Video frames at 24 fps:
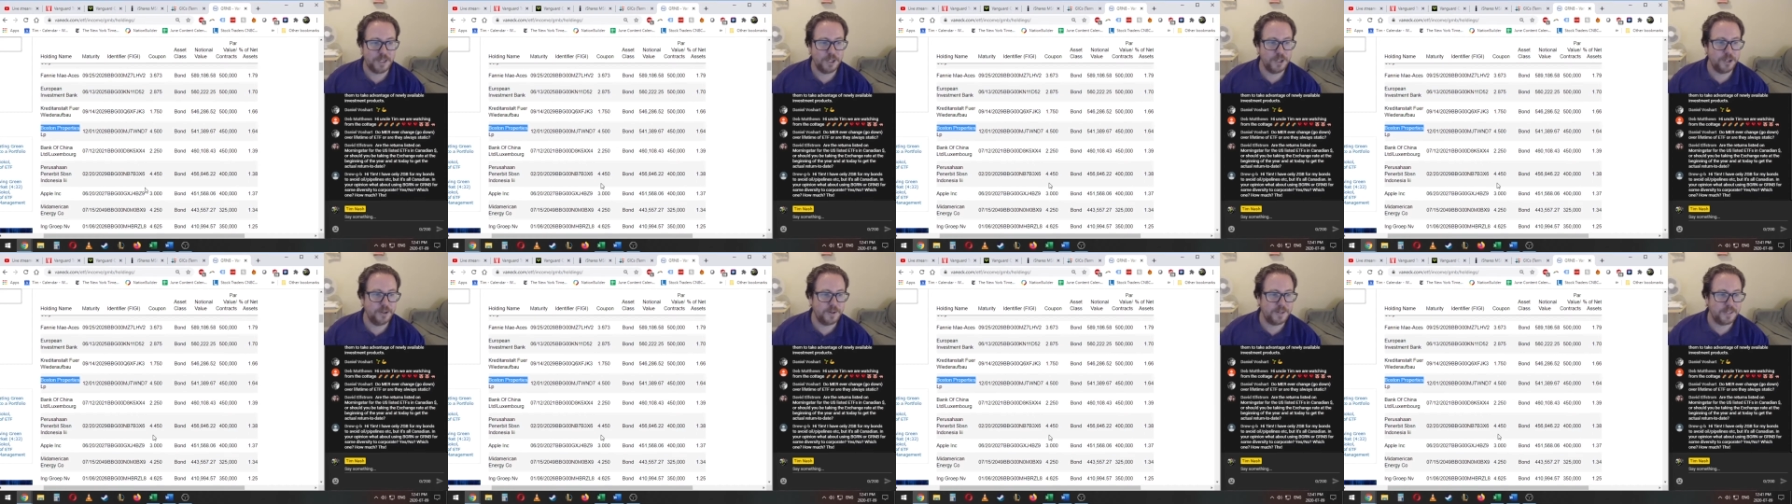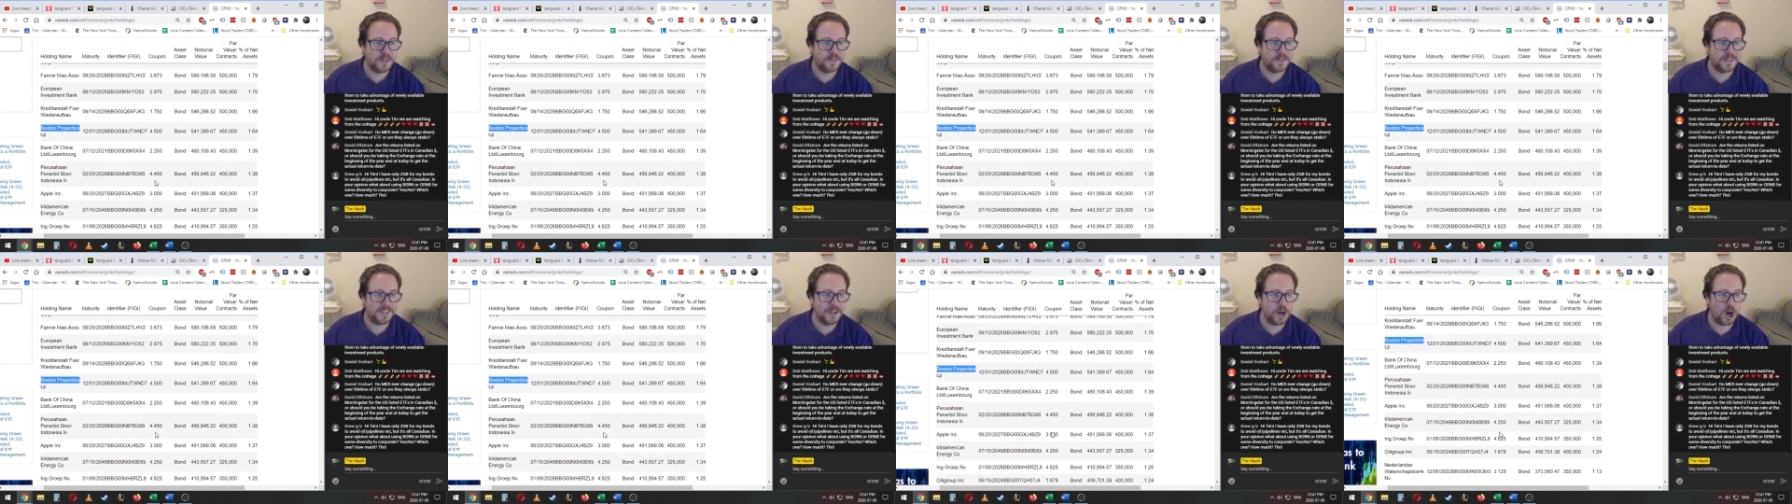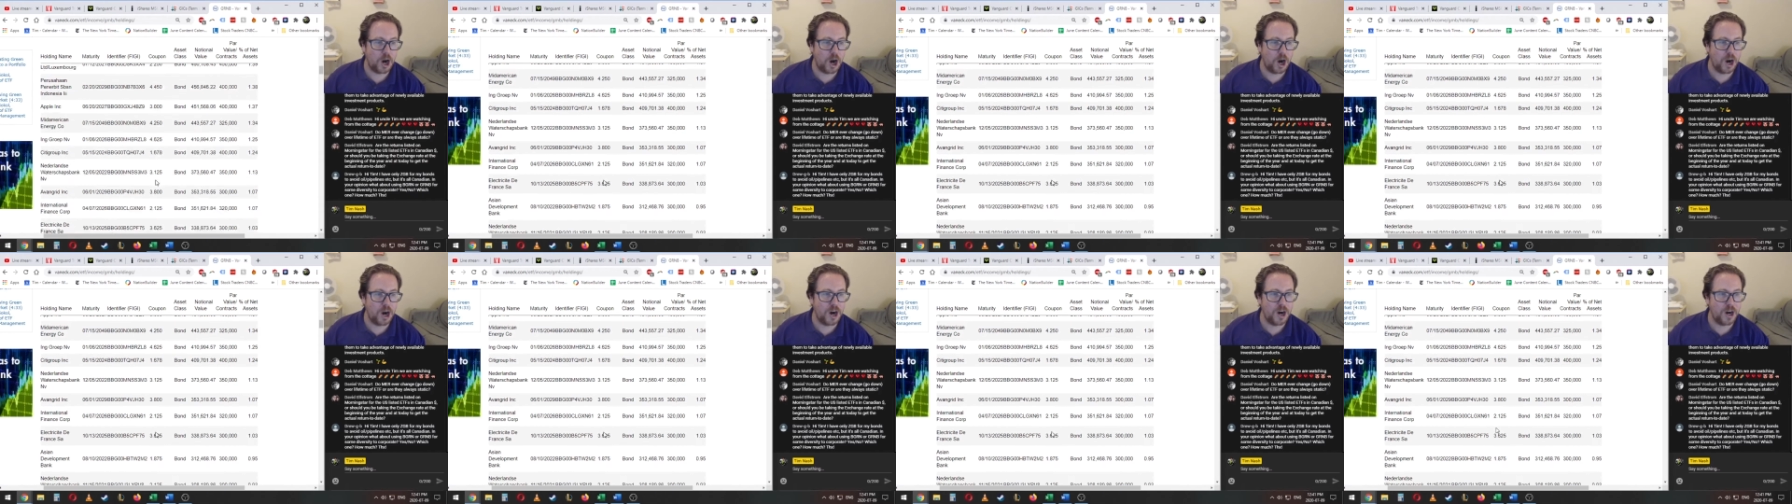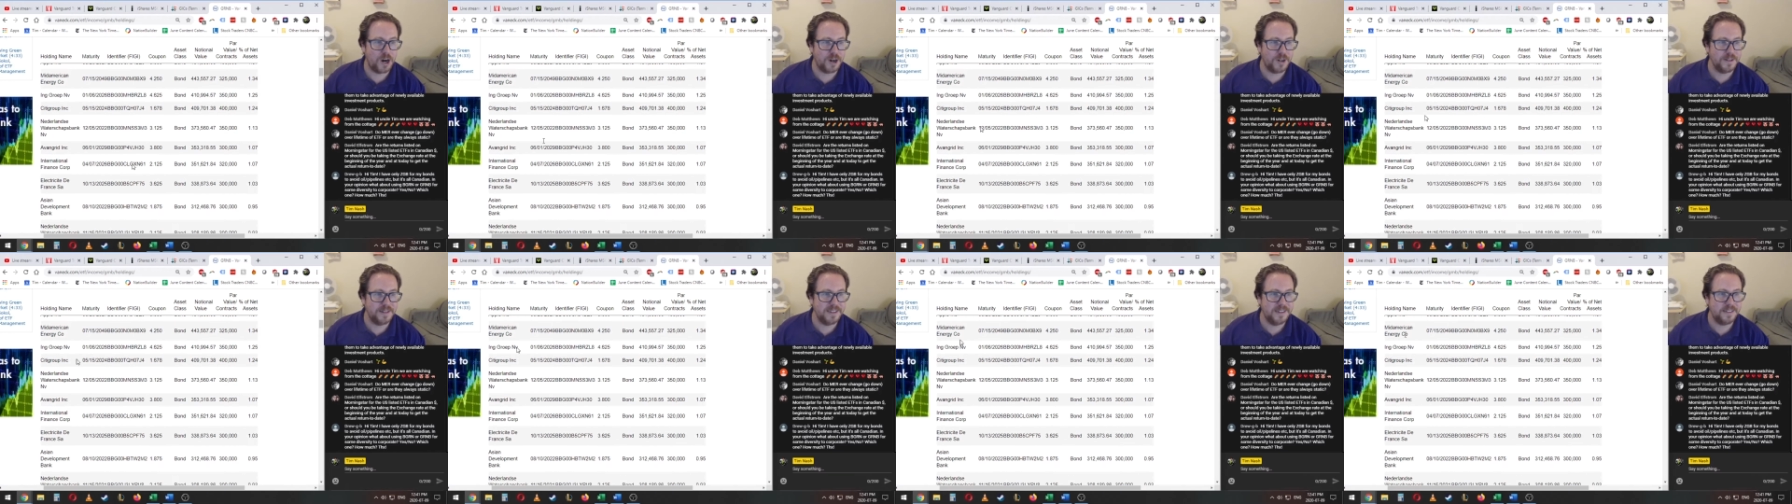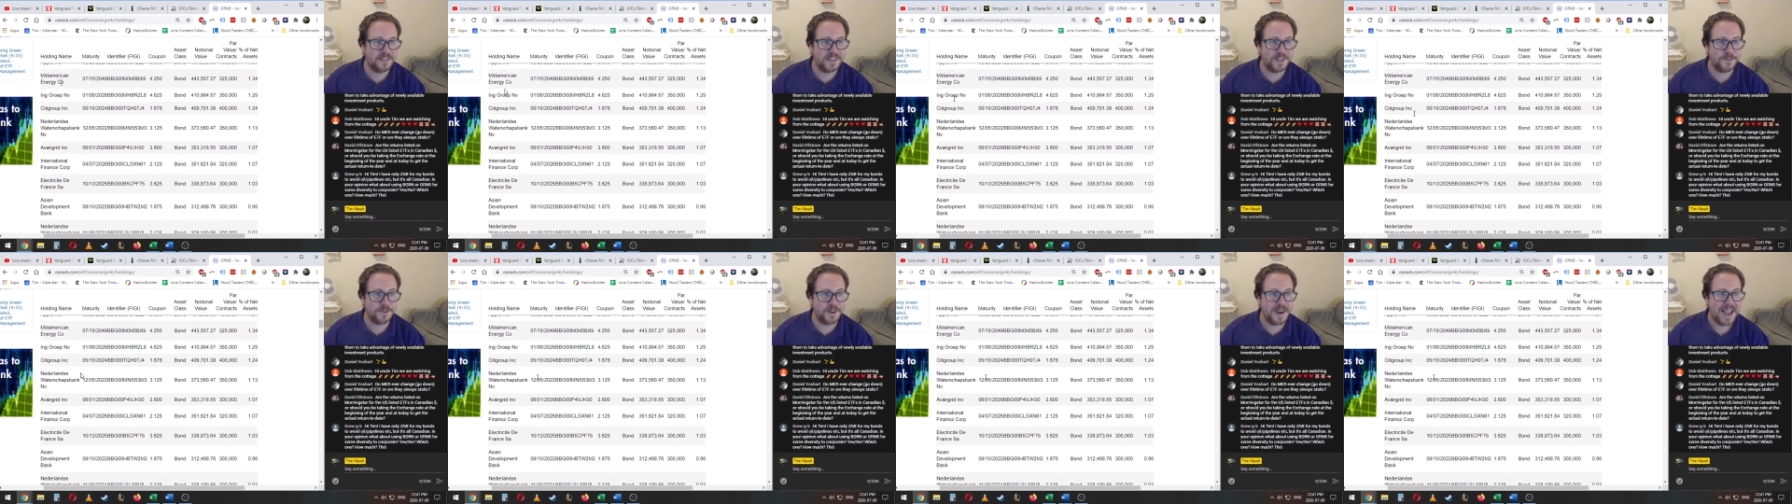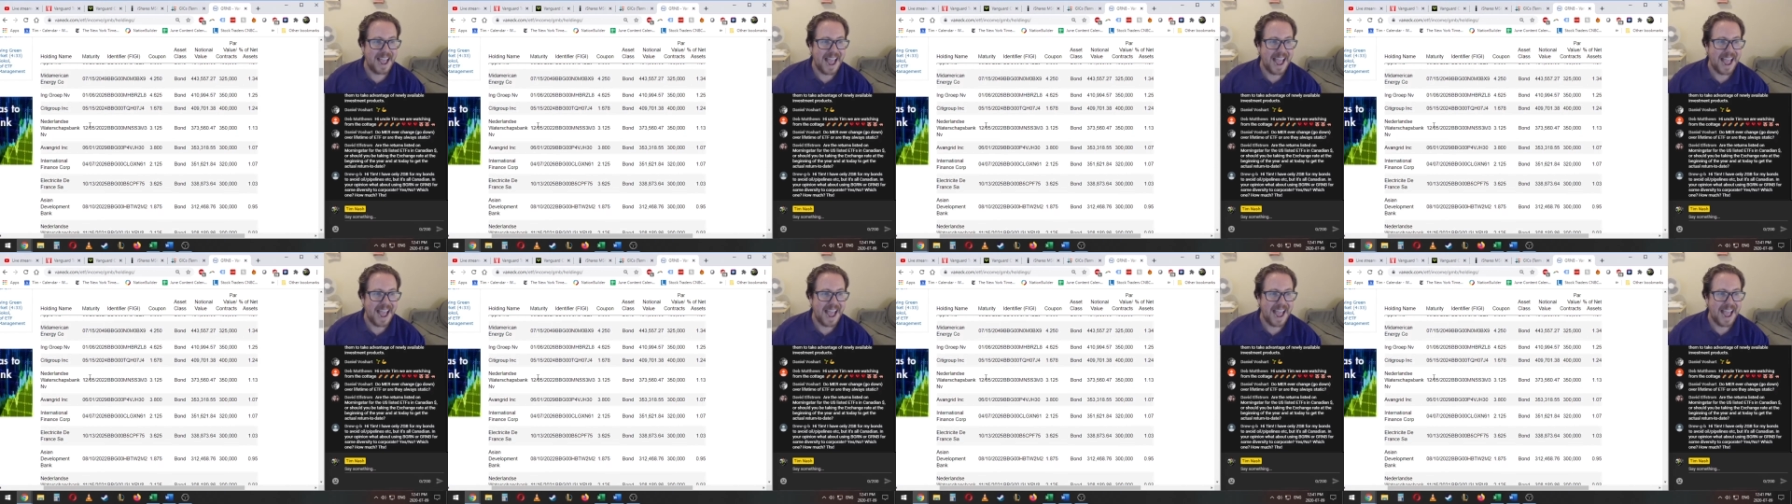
You can see all these different.